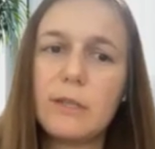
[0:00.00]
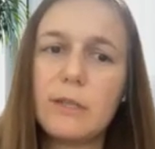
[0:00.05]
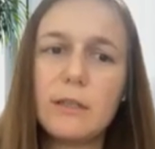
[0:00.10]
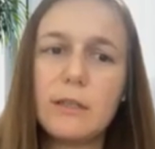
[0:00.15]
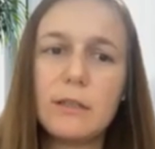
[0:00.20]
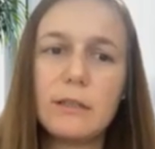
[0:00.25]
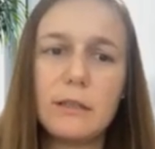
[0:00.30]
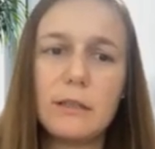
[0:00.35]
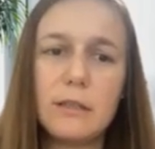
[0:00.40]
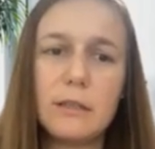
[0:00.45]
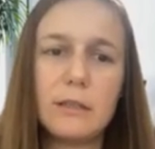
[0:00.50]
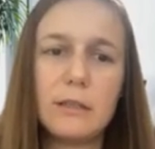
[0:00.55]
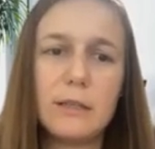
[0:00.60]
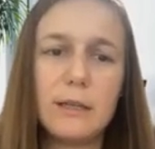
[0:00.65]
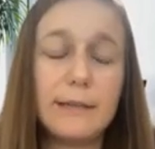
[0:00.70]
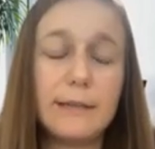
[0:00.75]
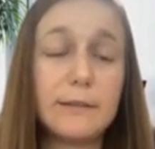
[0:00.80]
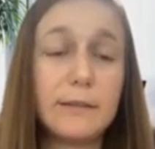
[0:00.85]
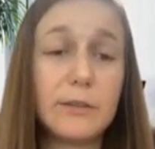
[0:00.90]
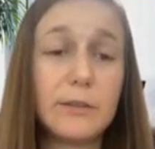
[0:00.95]
but uh,
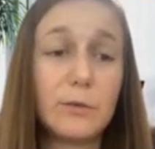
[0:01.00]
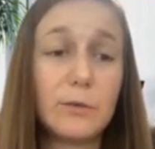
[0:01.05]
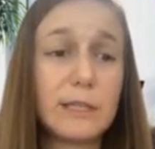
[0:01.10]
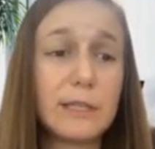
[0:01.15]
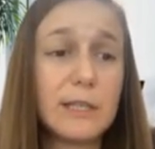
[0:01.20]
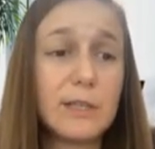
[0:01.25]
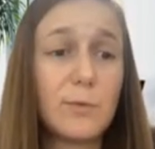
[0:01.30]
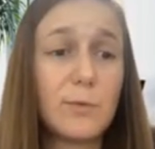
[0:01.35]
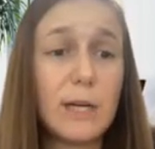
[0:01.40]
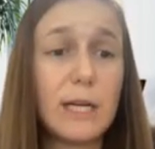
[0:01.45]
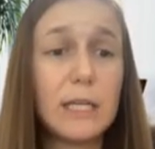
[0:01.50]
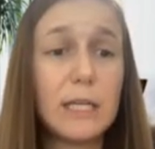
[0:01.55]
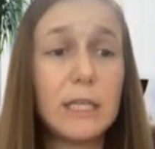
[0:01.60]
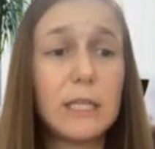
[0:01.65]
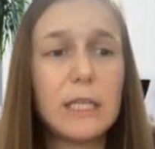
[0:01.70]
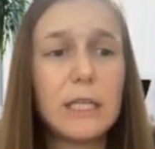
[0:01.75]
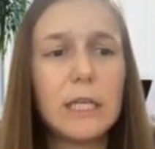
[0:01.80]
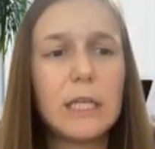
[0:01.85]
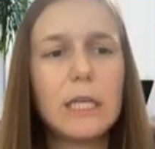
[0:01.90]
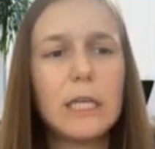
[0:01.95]
other tools as well.